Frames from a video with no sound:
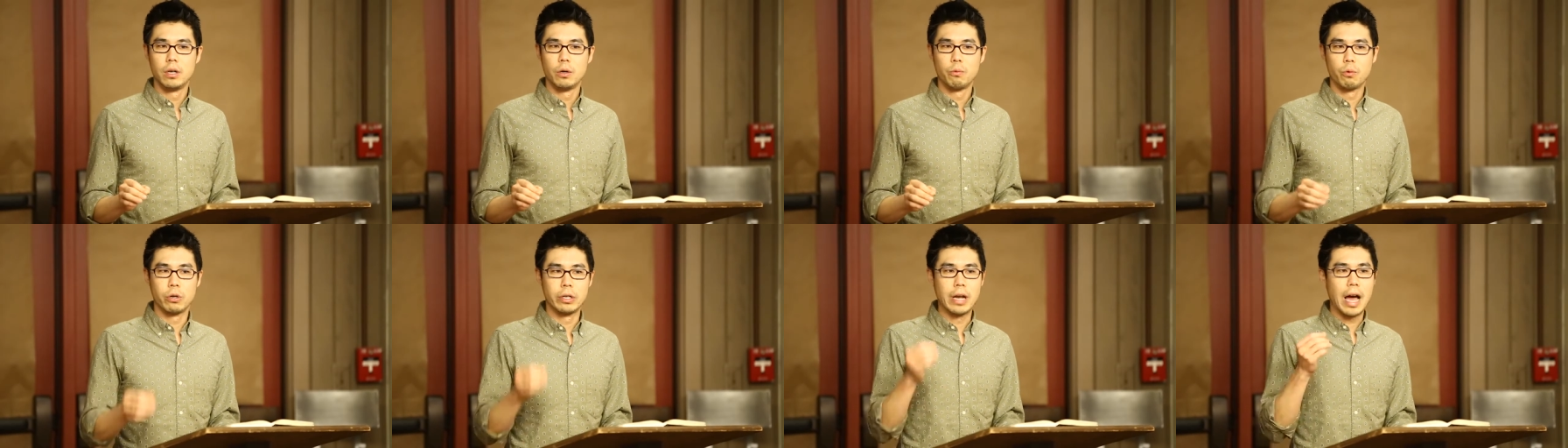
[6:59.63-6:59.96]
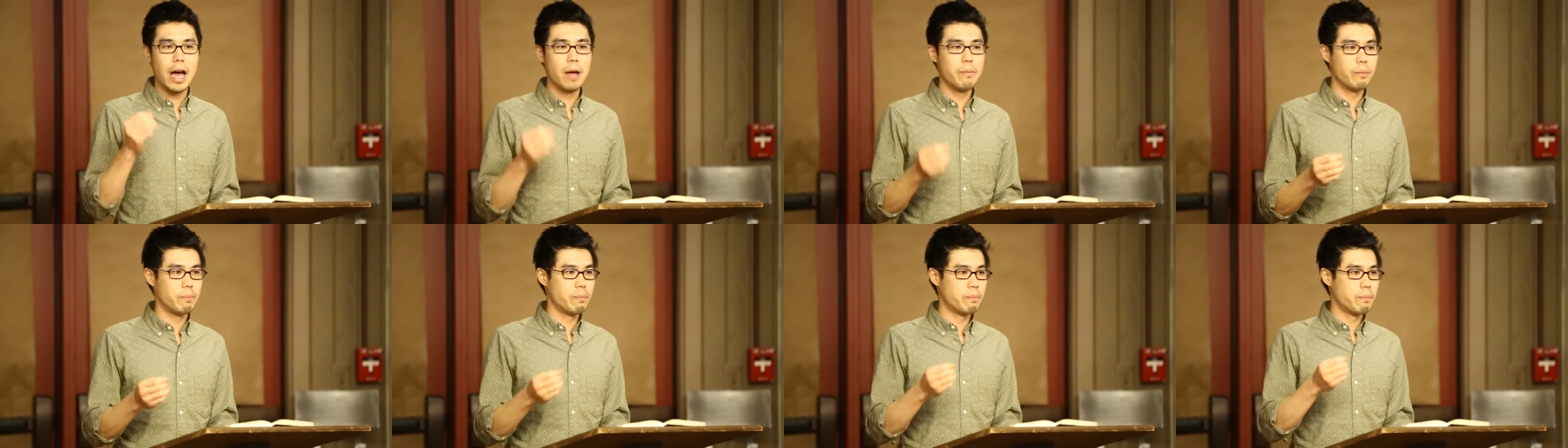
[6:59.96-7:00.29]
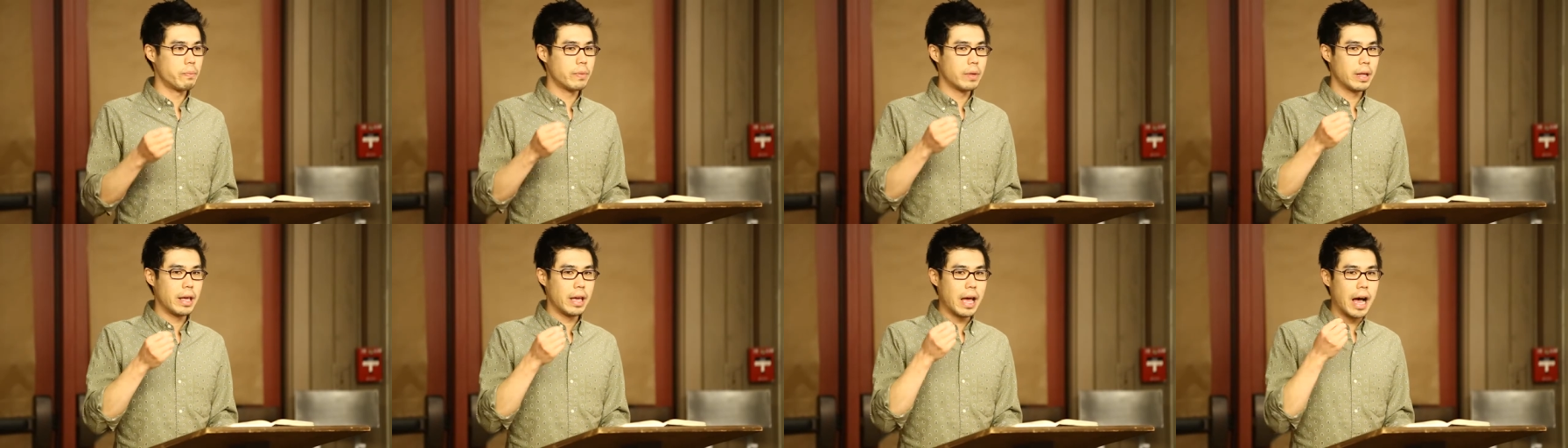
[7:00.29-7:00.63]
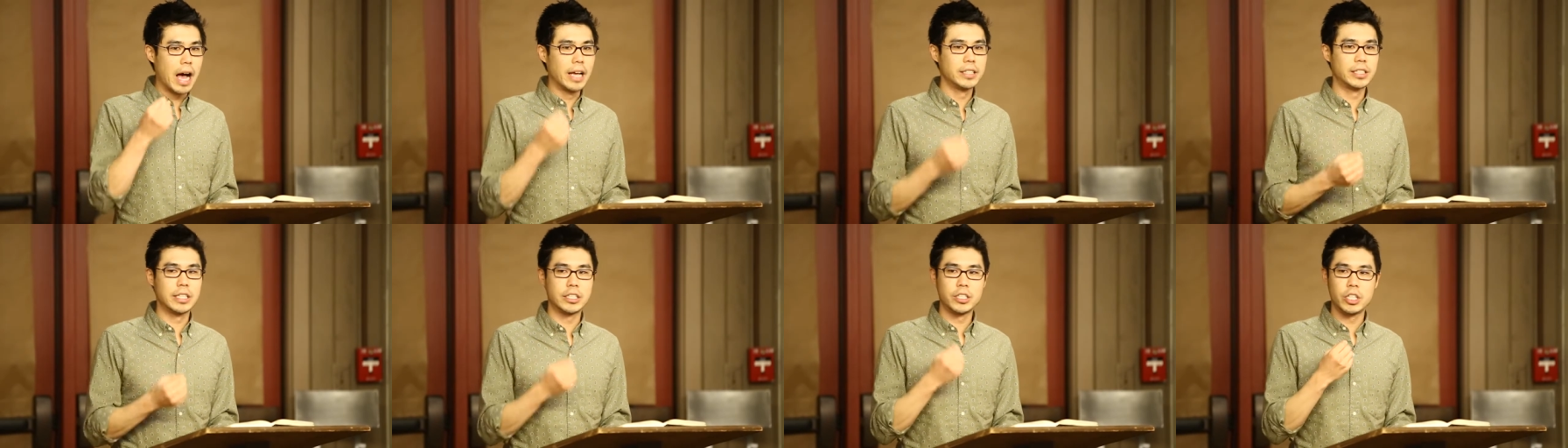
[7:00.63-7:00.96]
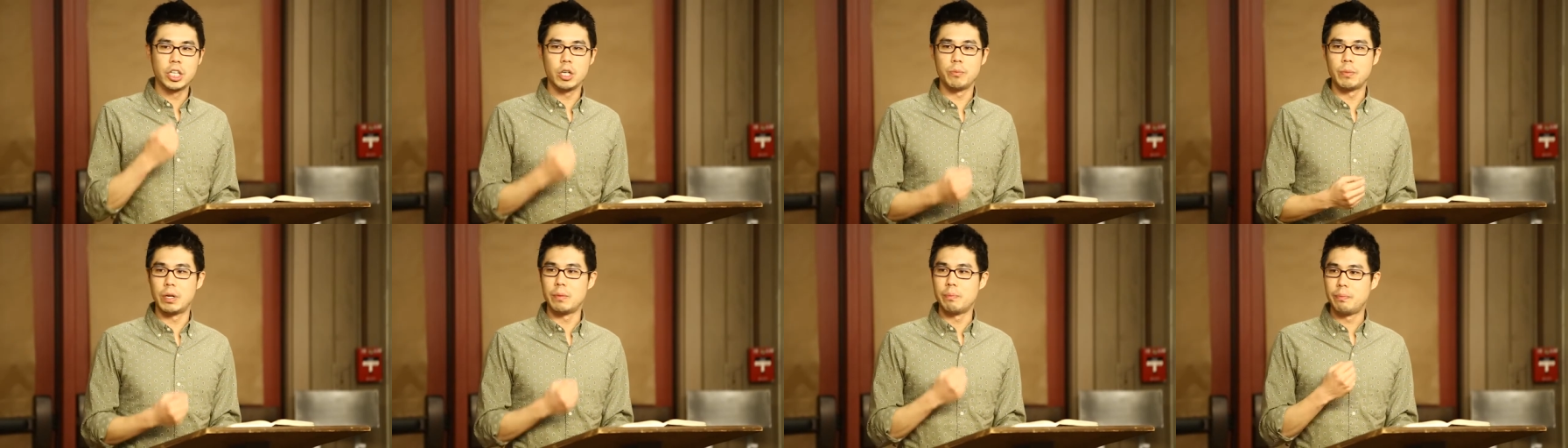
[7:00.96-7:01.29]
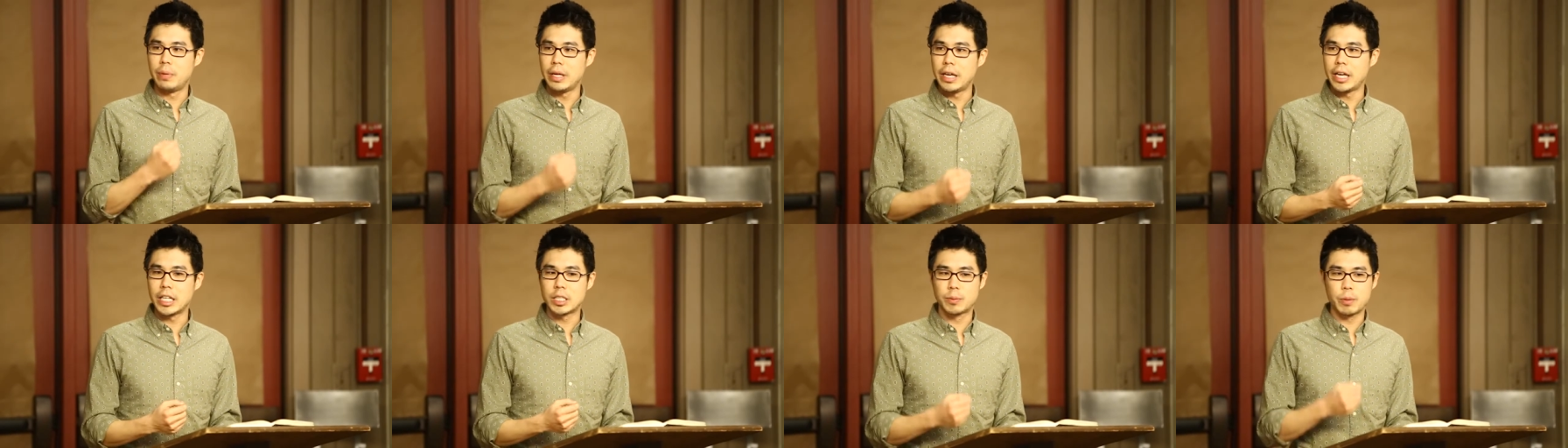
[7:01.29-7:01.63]
were not us as human
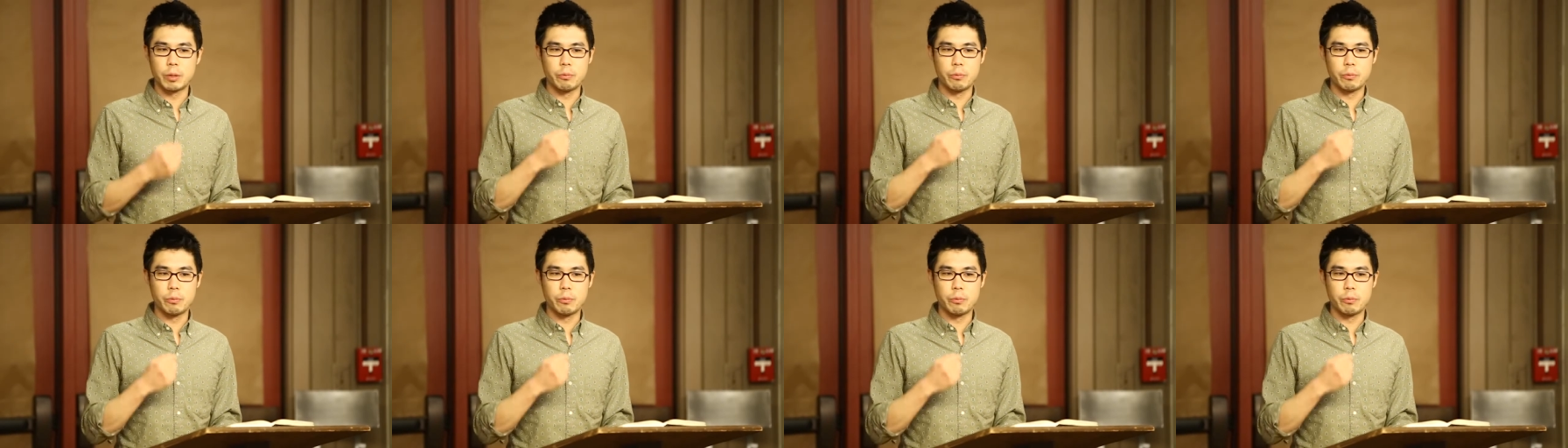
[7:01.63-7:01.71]
beings,